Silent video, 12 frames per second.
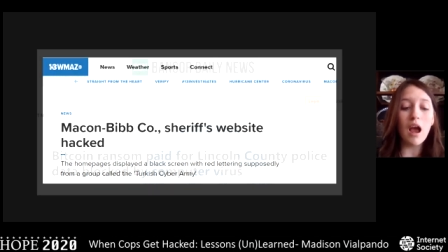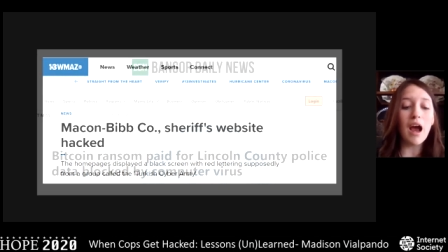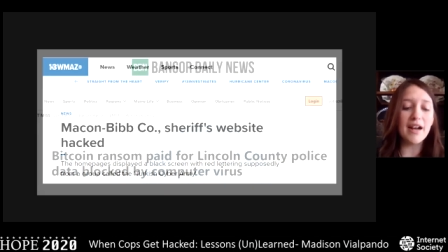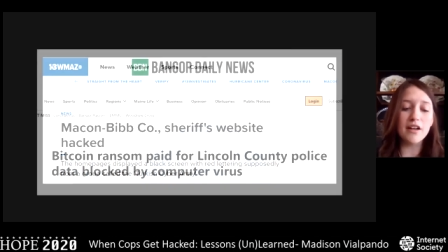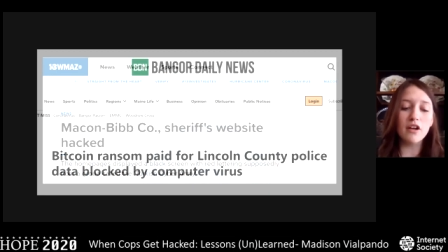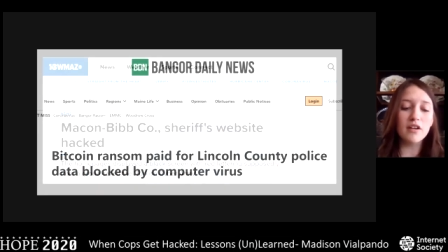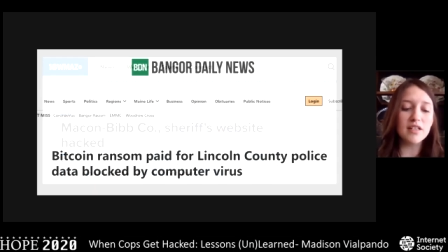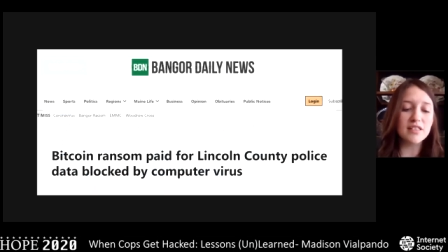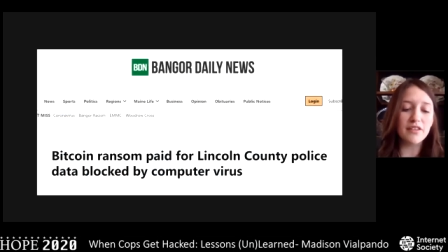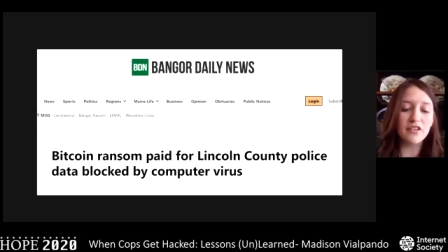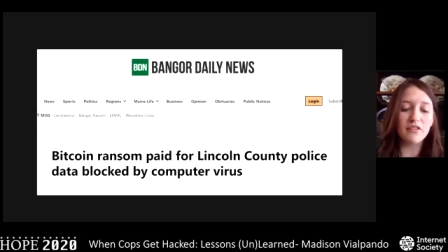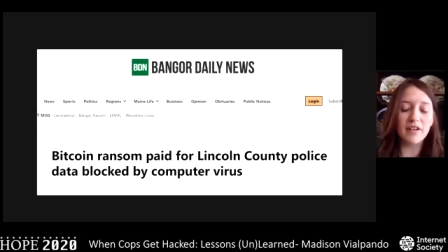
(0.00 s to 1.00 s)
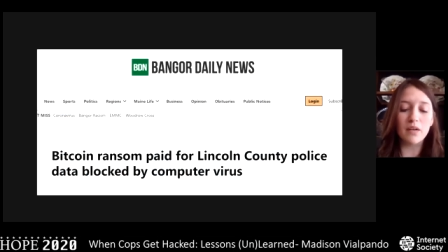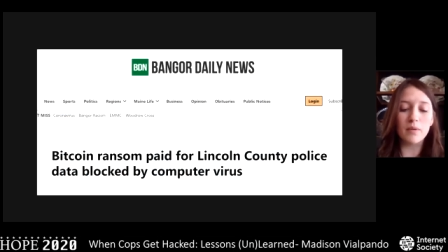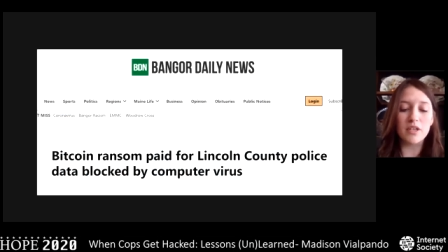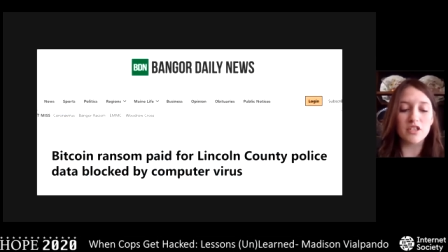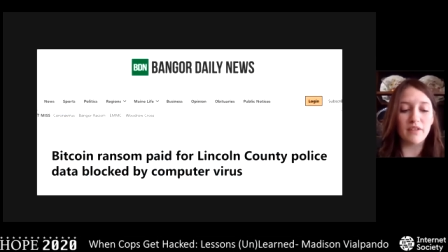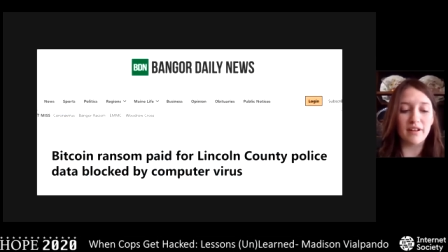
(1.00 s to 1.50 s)
I noticed that the rate at
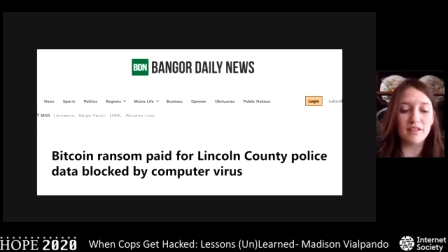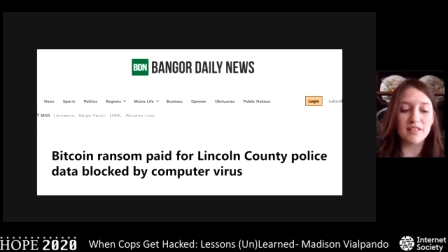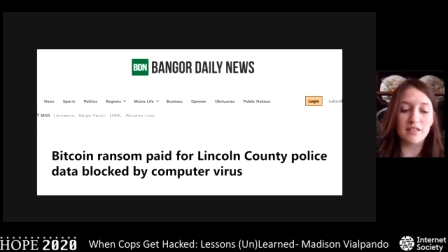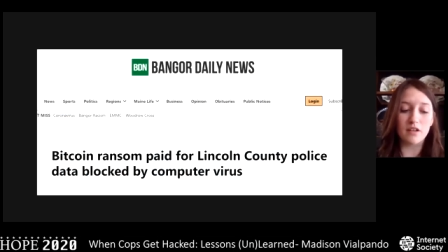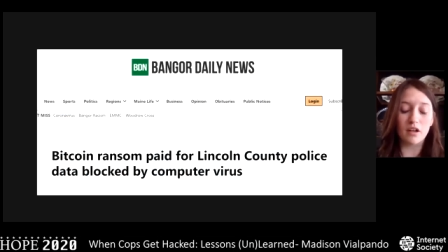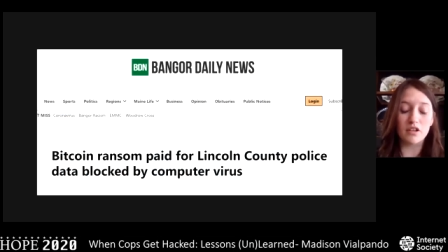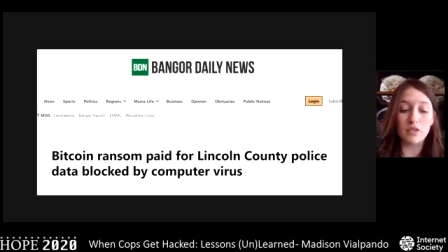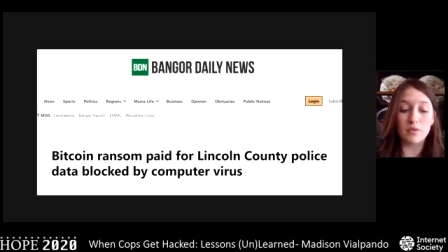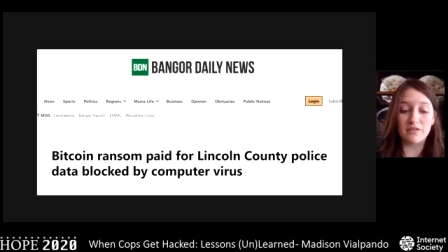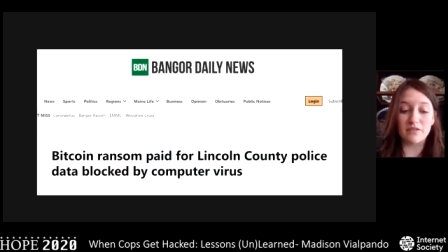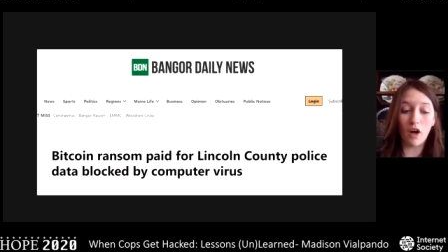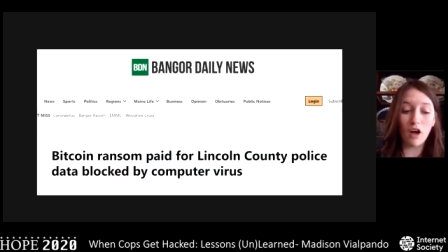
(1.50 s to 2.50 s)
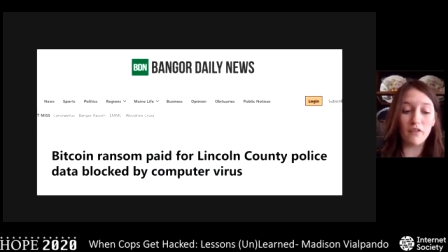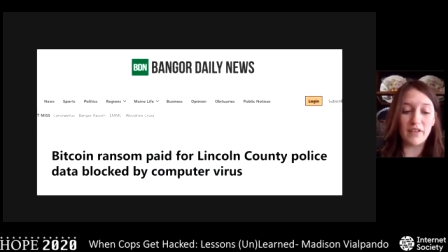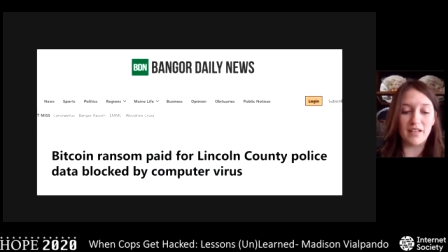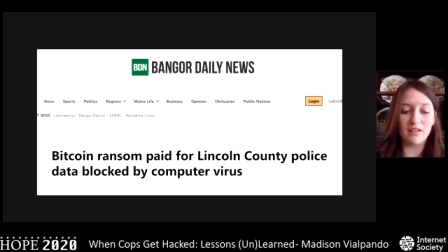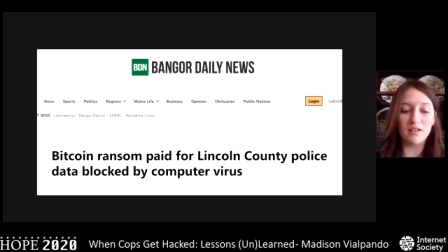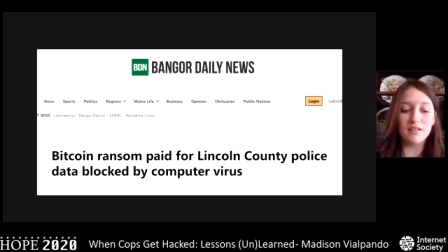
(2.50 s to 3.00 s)
which surveillance technology was
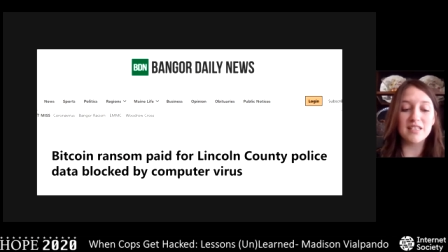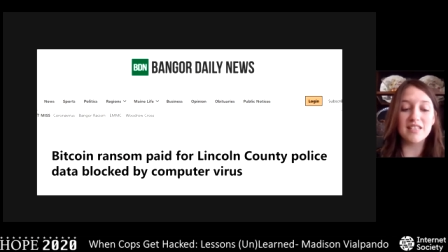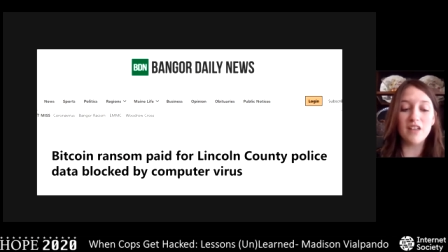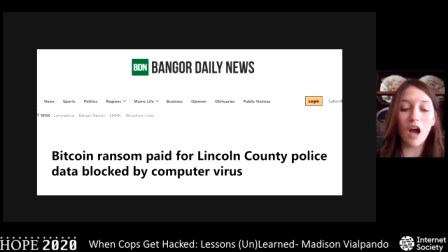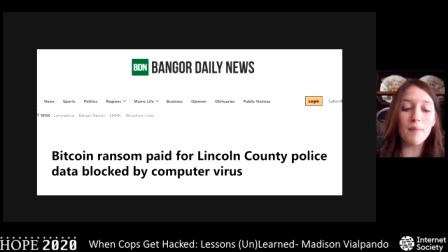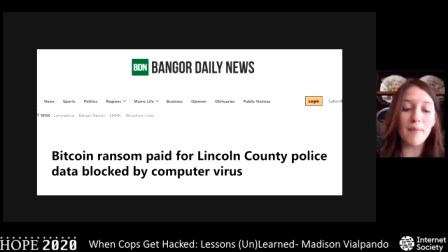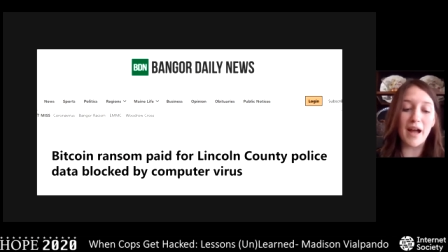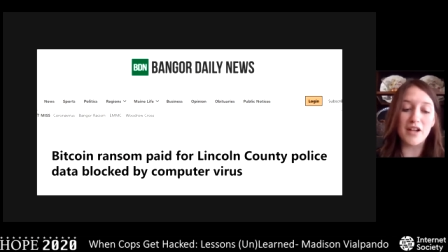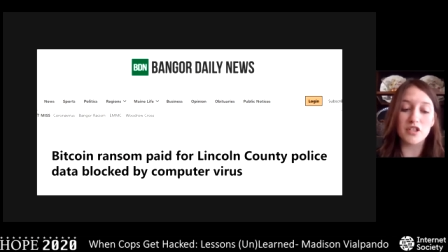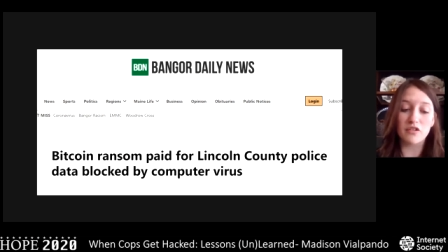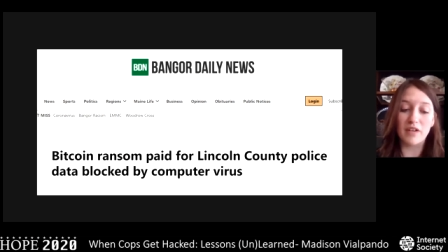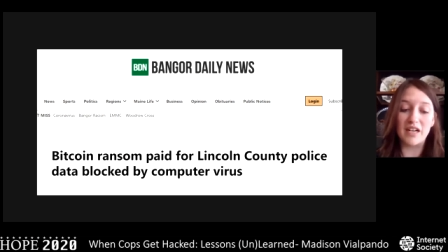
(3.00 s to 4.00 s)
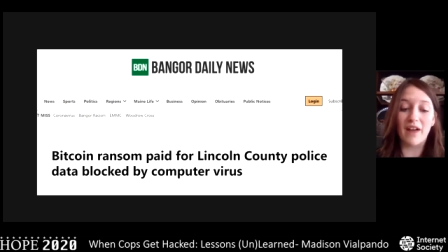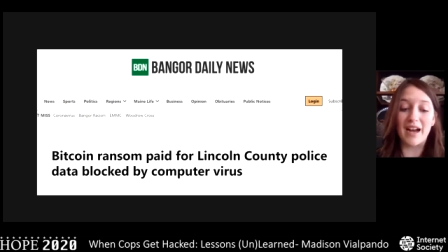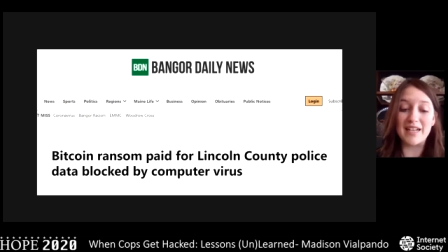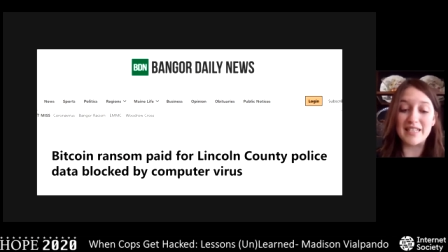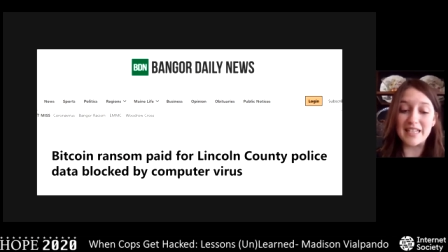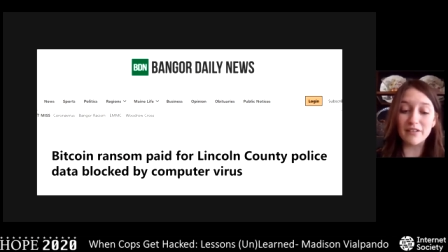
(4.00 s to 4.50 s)
evolving did not match the rate of
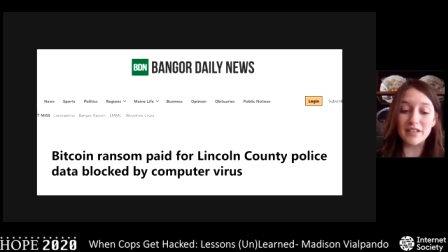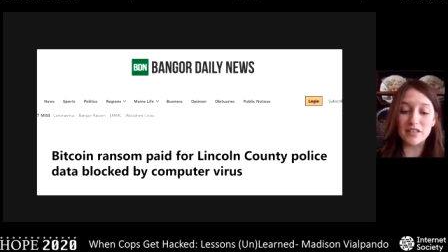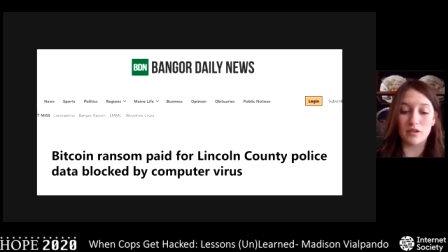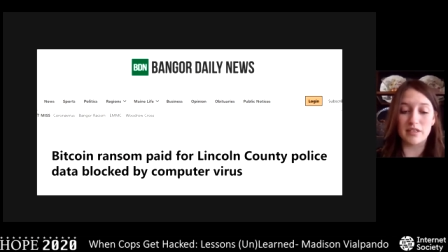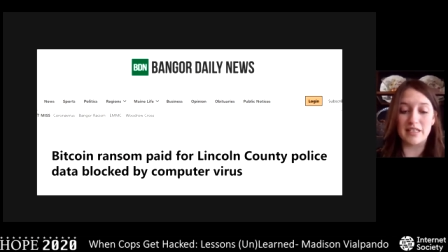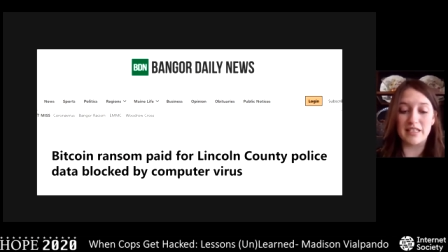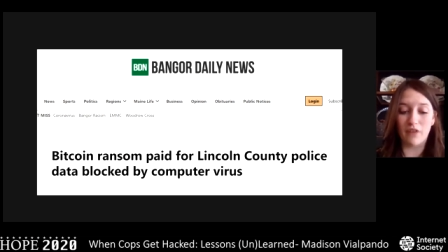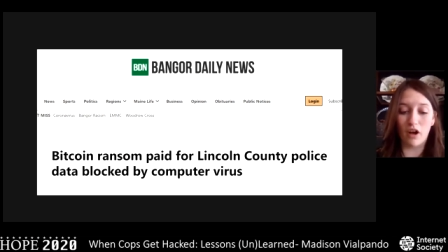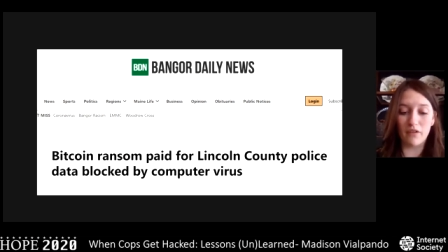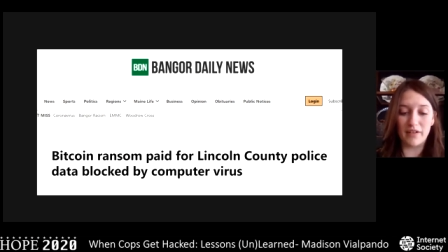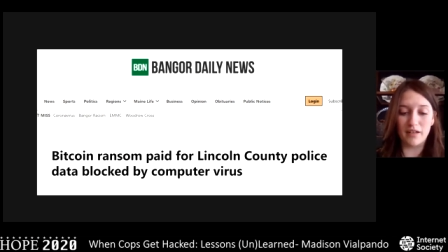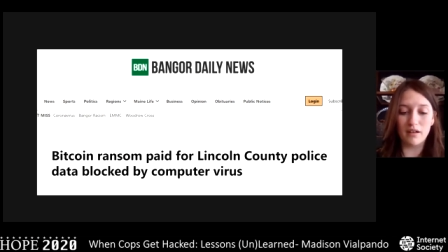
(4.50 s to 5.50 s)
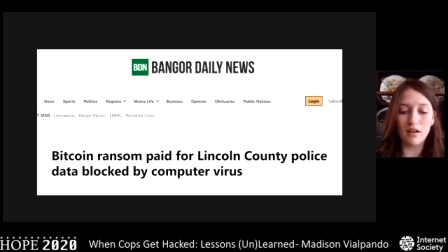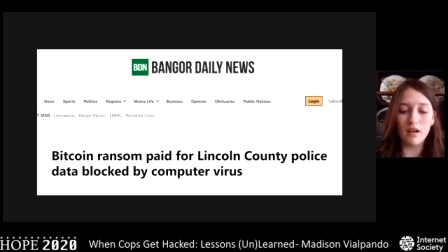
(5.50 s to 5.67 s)
IT resources evolving.